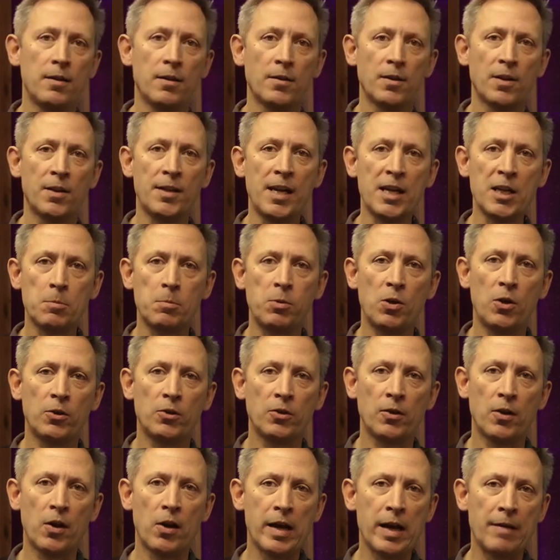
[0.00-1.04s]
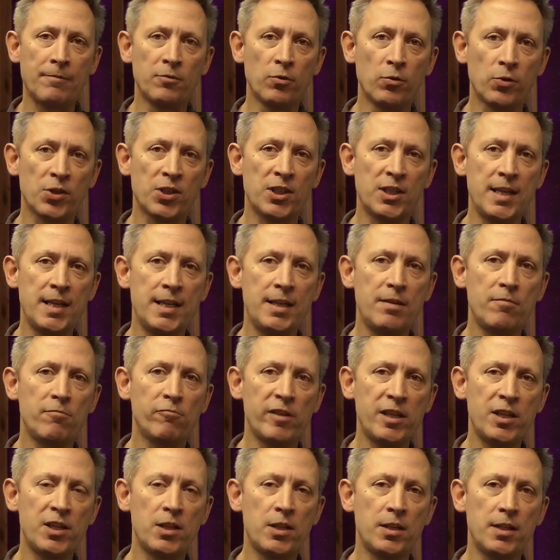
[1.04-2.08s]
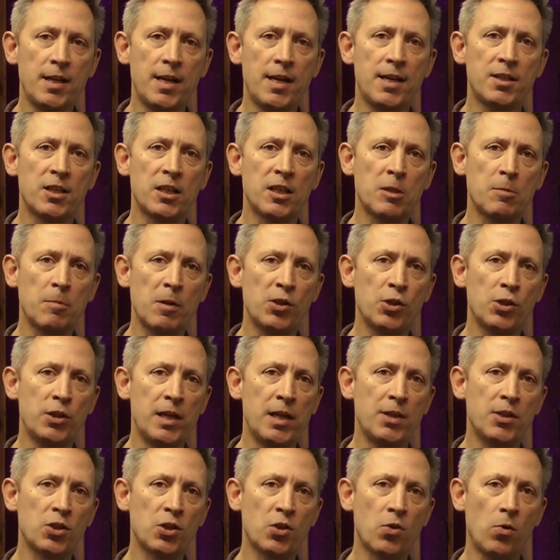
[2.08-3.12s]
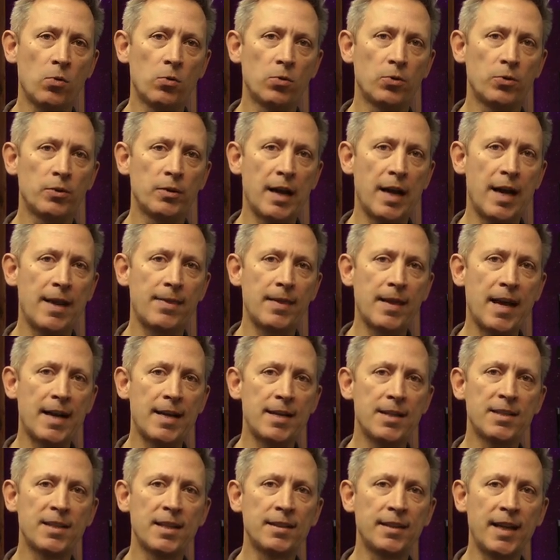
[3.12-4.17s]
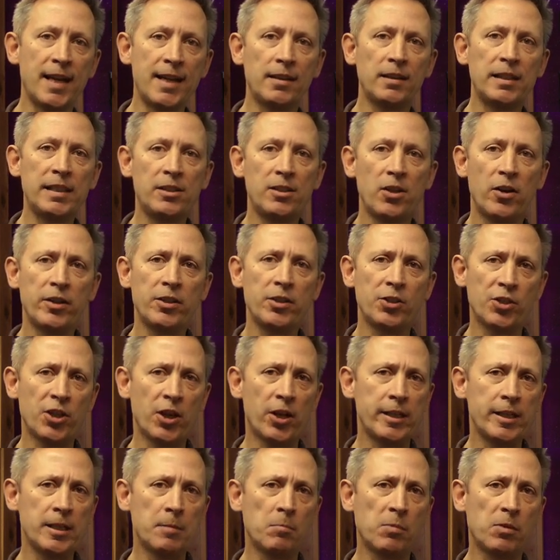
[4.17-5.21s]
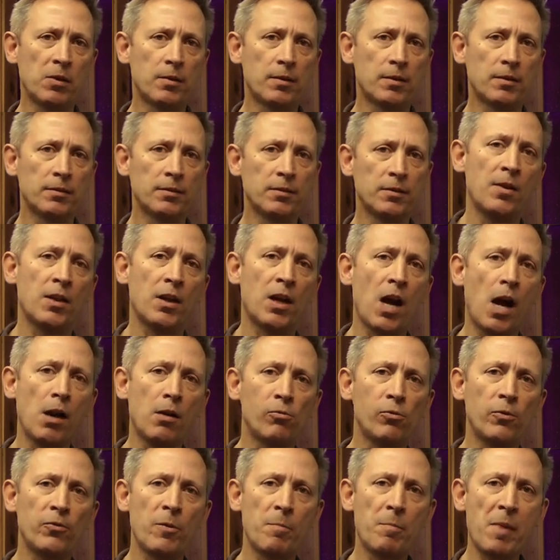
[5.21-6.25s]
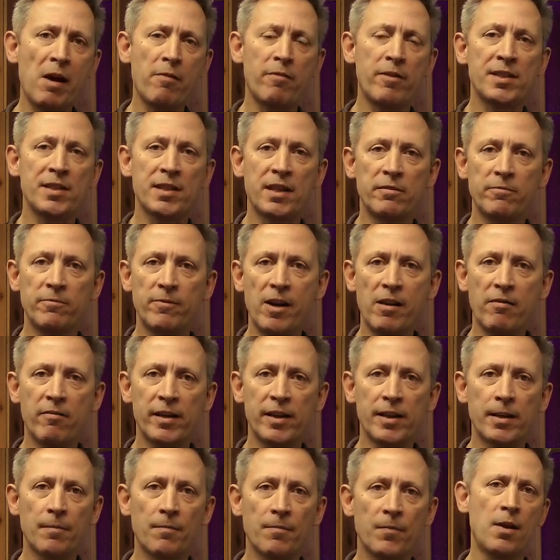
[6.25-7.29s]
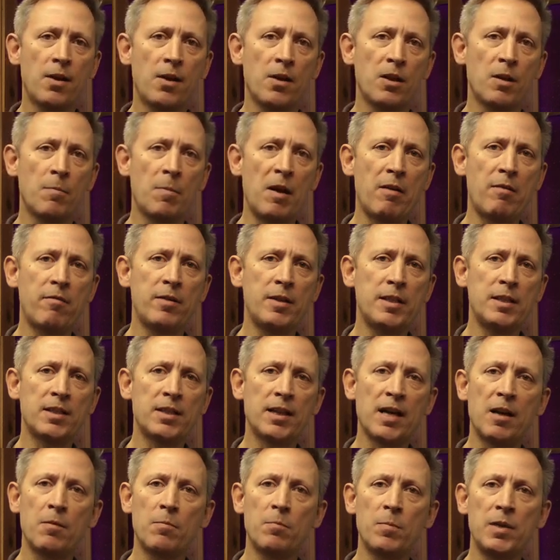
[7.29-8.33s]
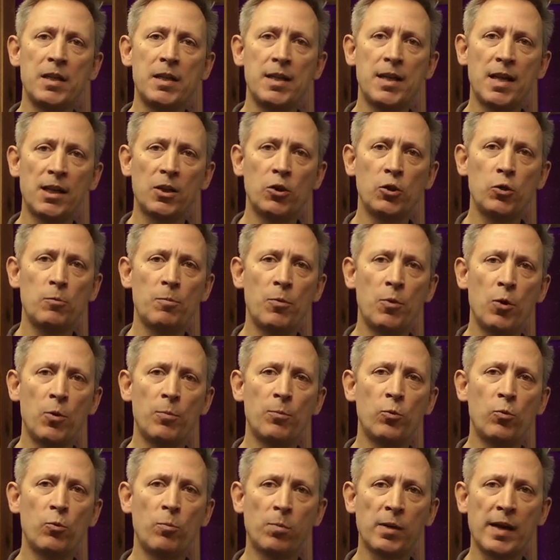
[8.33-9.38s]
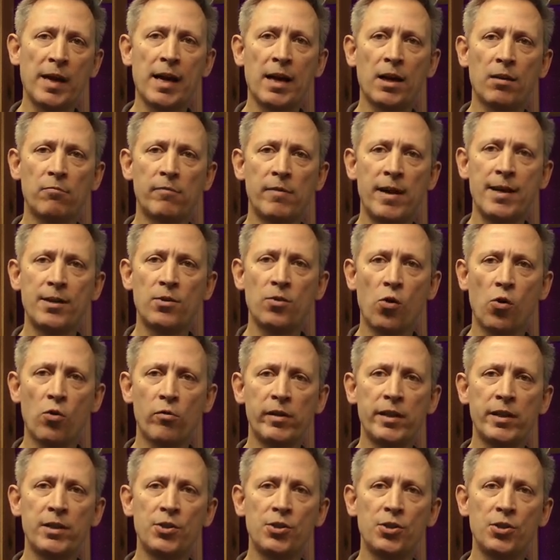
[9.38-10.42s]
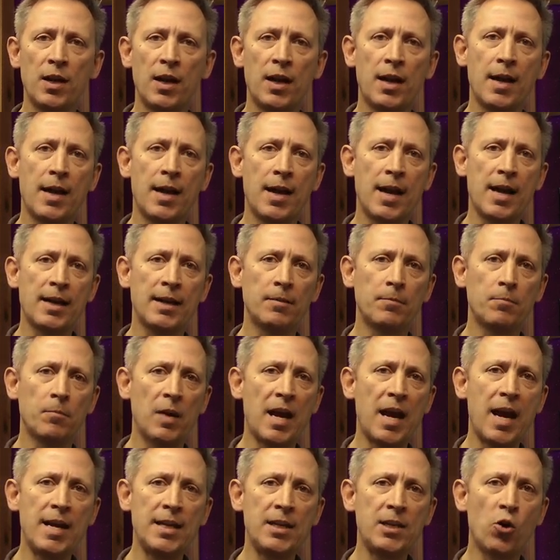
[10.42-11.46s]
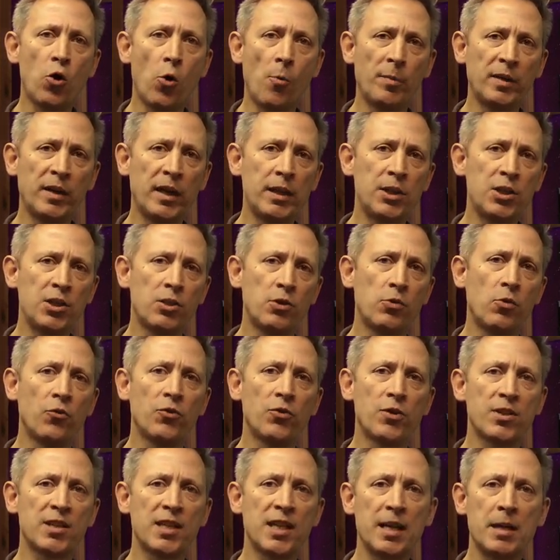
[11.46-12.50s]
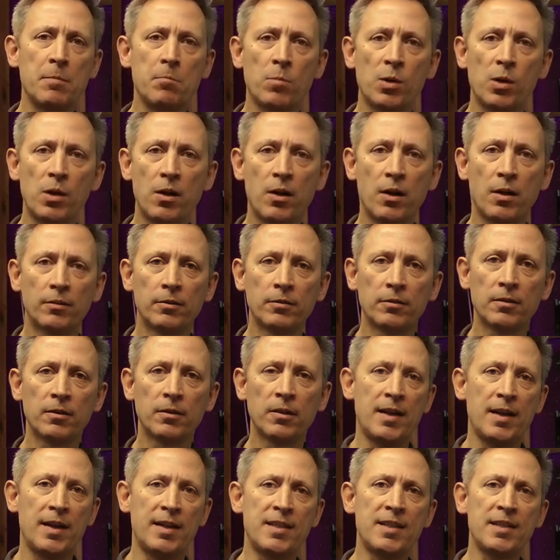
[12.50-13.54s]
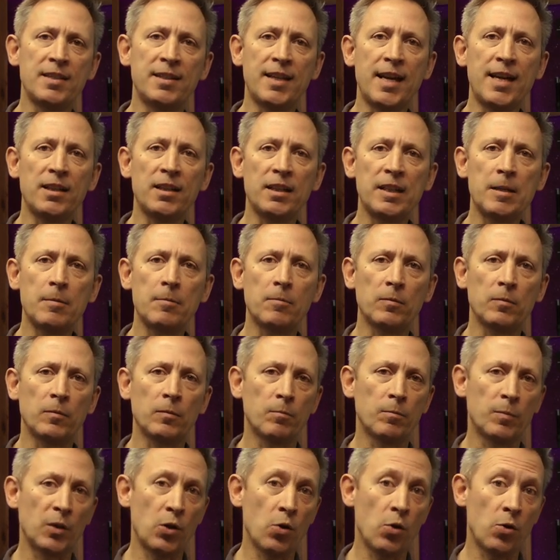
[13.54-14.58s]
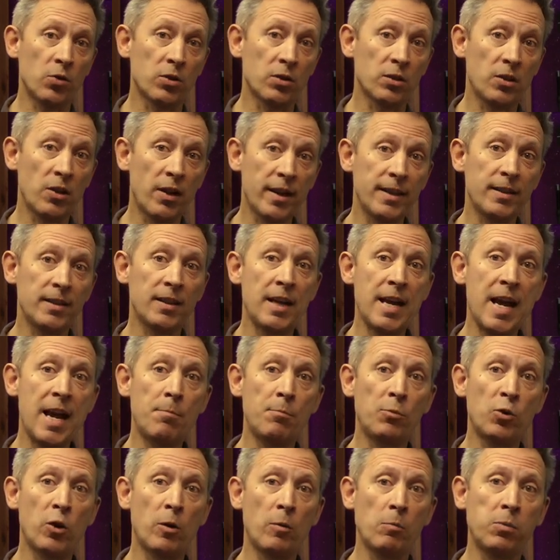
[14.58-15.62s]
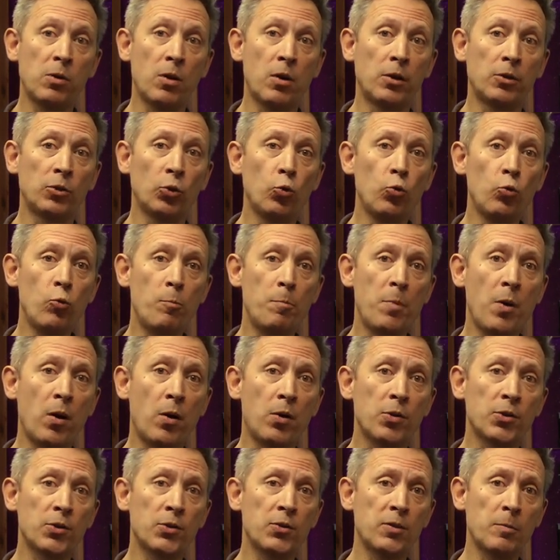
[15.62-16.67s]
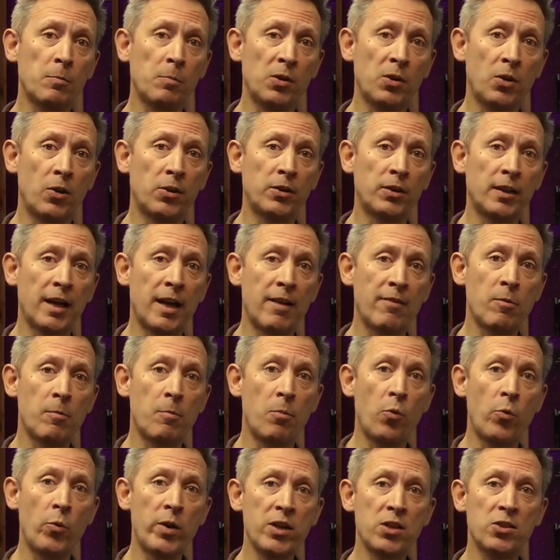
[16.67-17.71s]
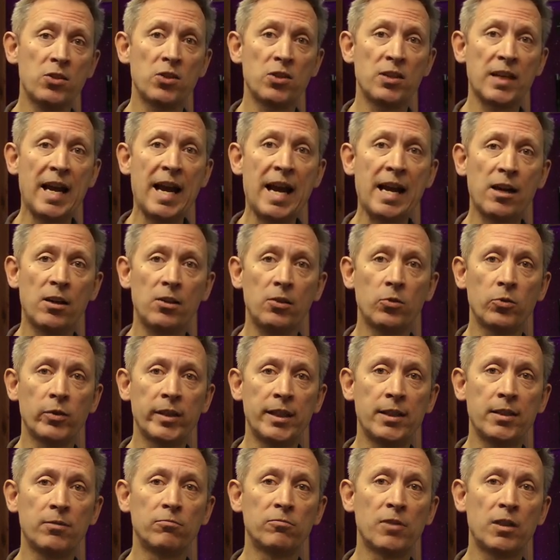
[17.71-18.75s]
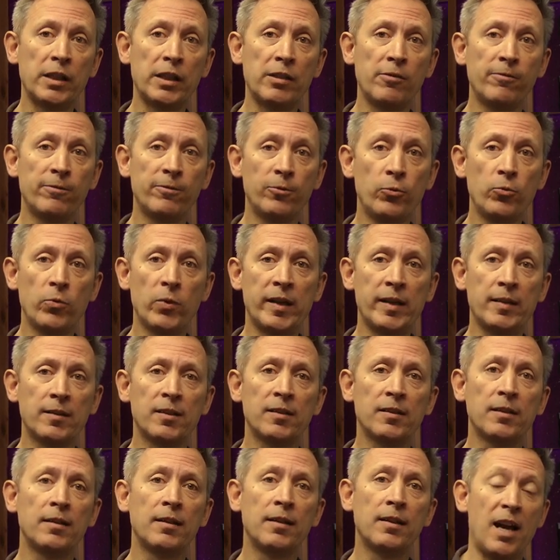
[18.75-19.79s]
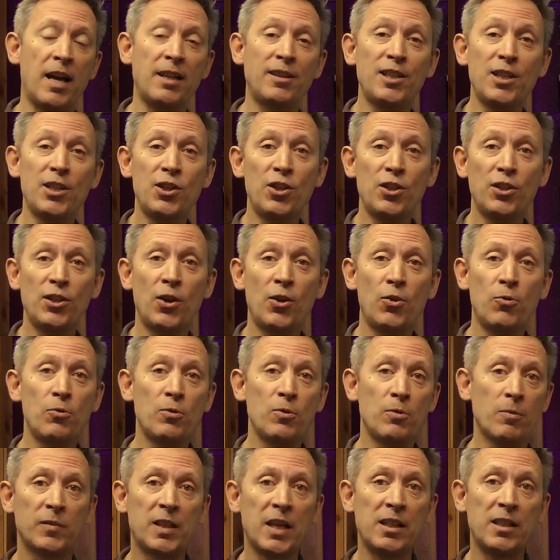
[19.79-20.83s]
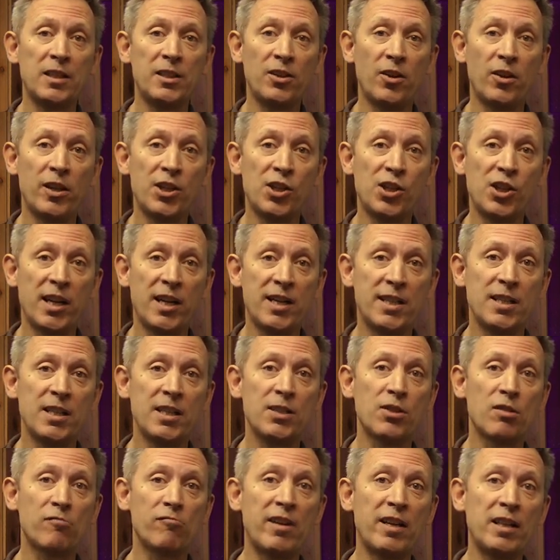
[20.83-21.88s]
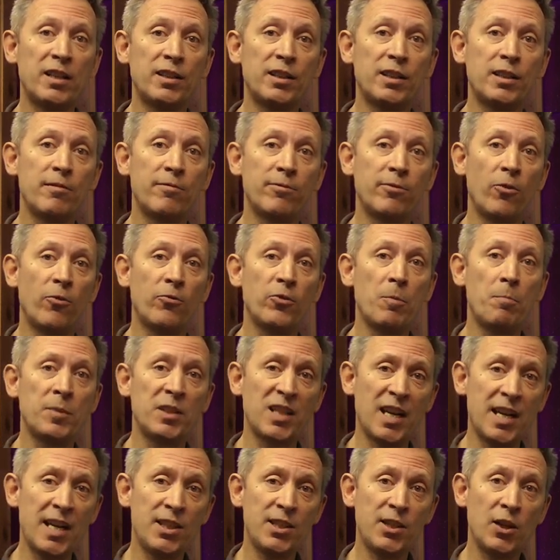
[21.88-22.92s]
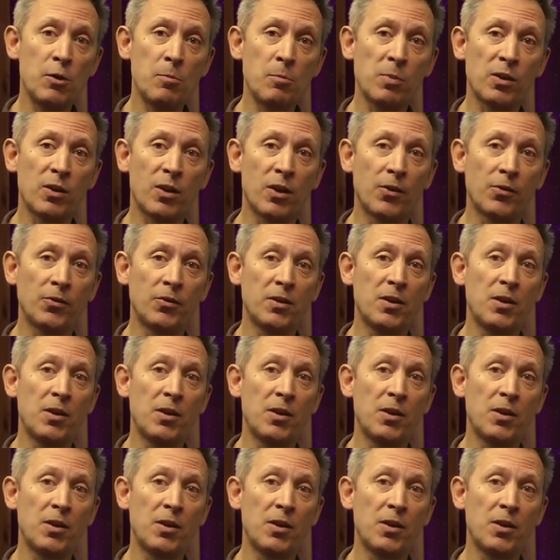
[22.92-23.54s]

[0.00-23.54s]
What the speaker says: The next plant I have not seen in recent years, especially in Scotland, and that is the deadly nightshade plant. The colour of the berries can vary. The berries can be yellow, purple, black, red, orange, and any combination on the same plant. It is deadly because, like the hemlock plant, all parts of the plant have a poisonous alkaloid running through it. And did you know, deadly nightshade is a relative of the potato plant,